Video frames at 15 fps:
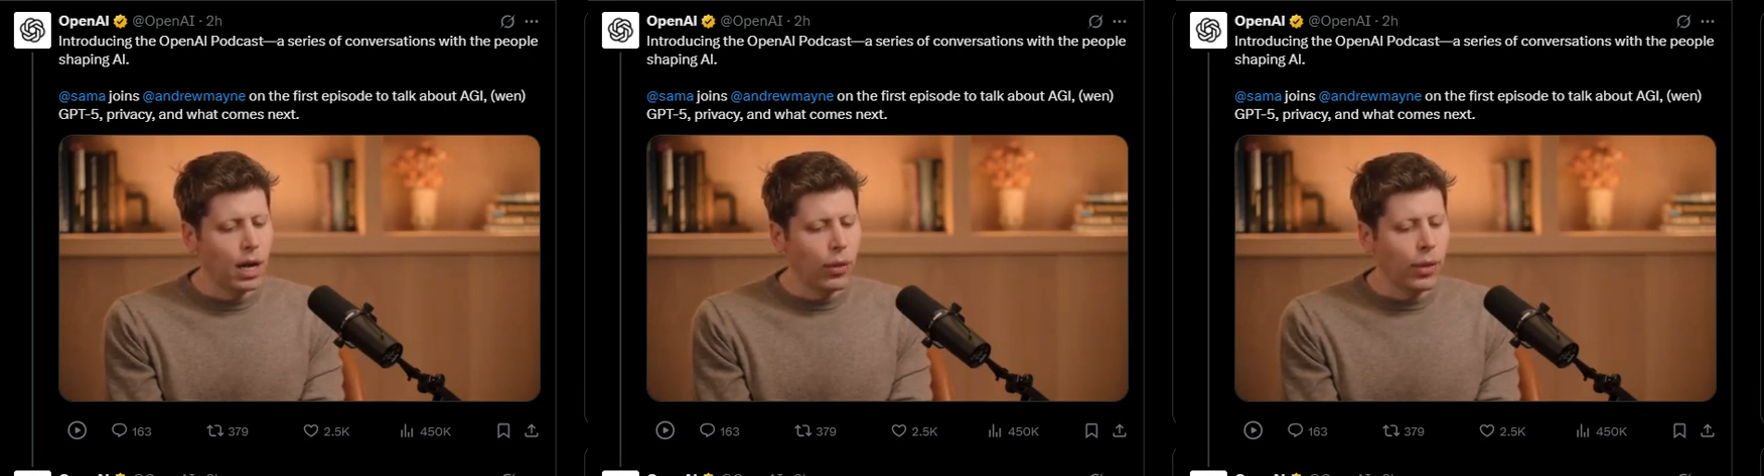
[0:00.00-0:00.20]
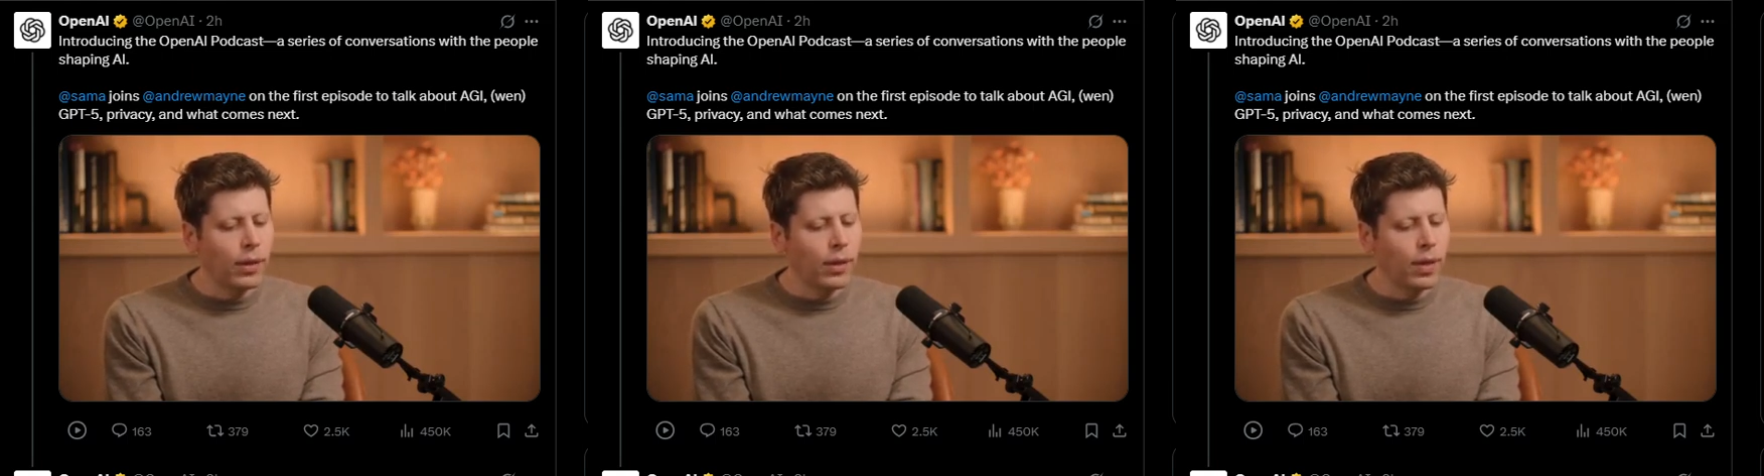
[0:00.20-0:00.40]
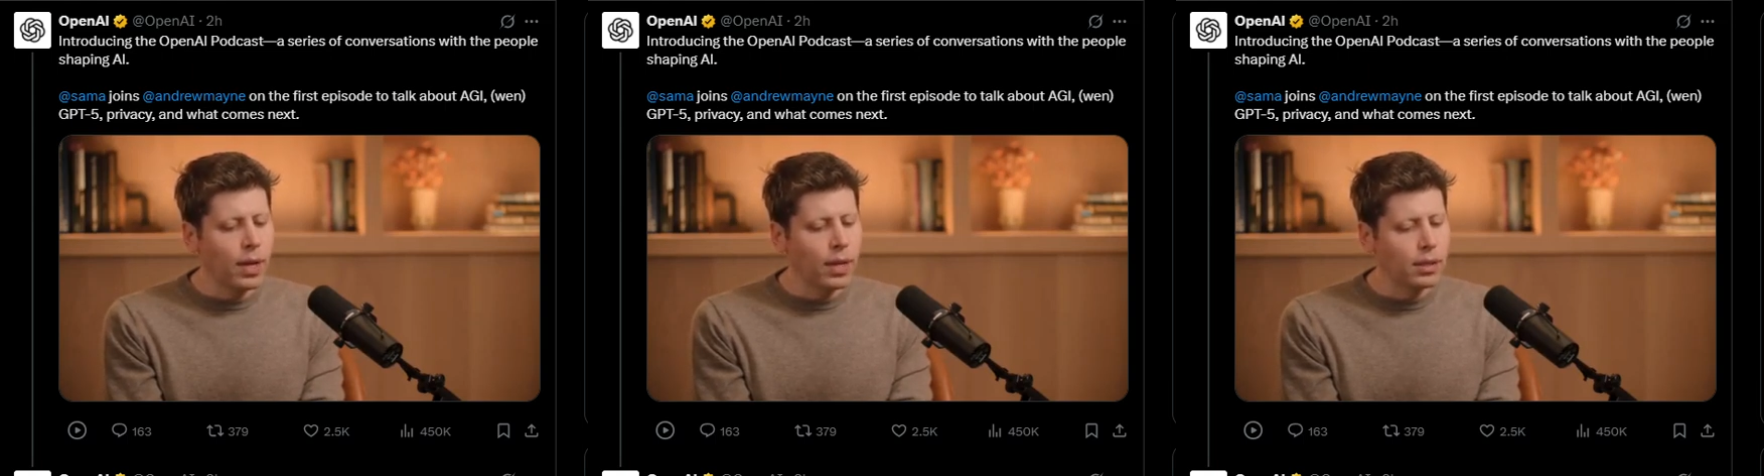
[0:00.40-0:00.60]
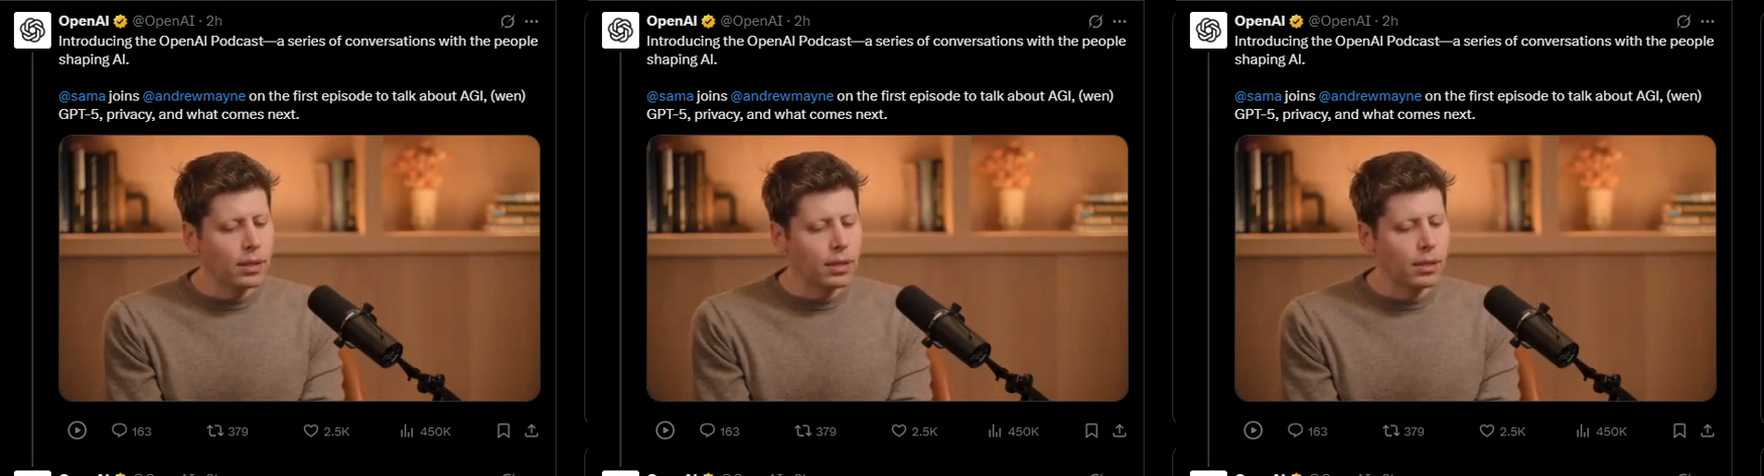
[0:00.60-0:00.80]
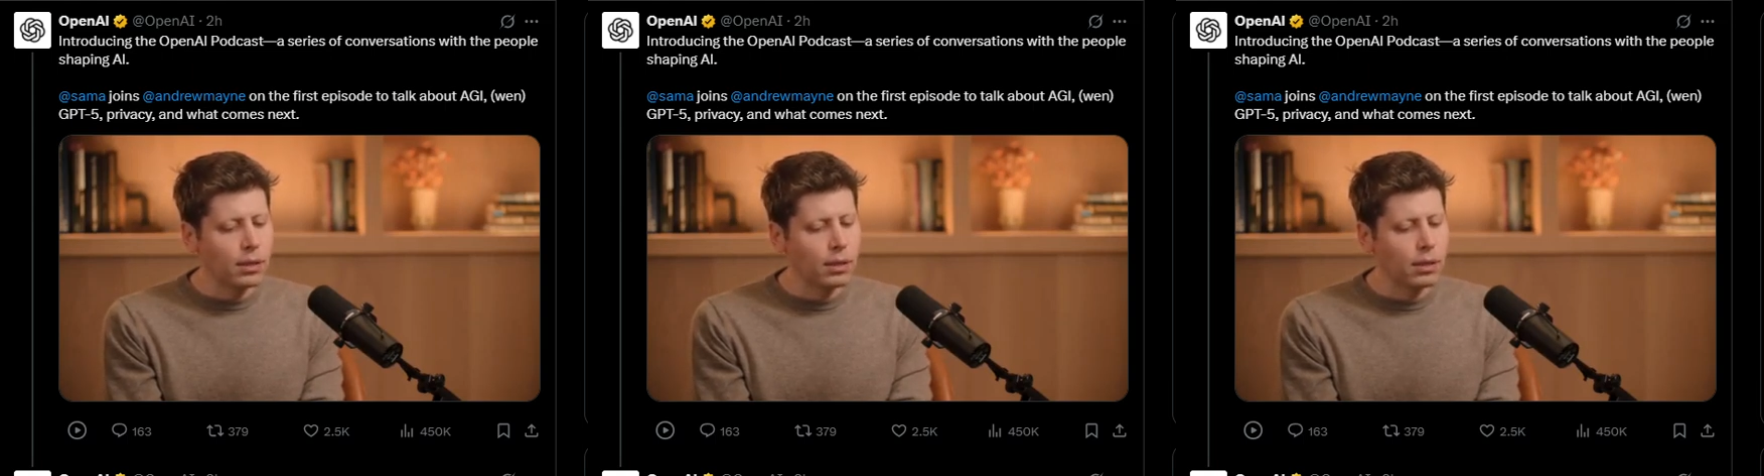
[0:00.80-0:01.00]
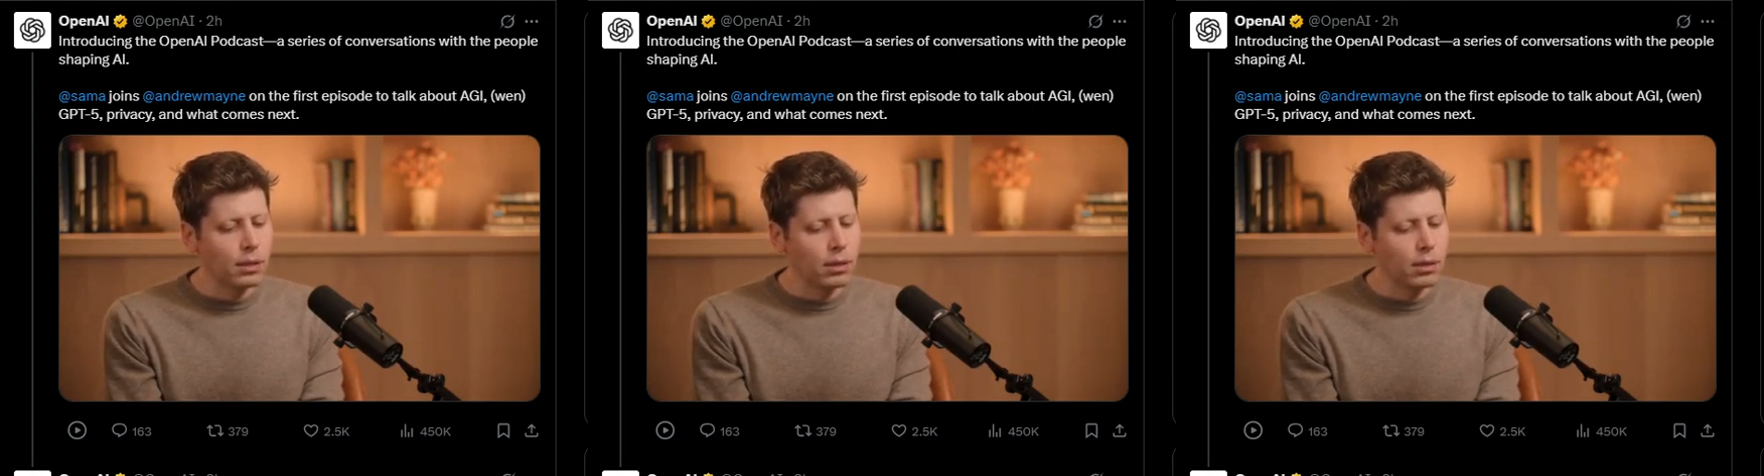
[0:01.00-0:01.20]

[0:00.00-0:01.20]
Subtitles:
a thing that is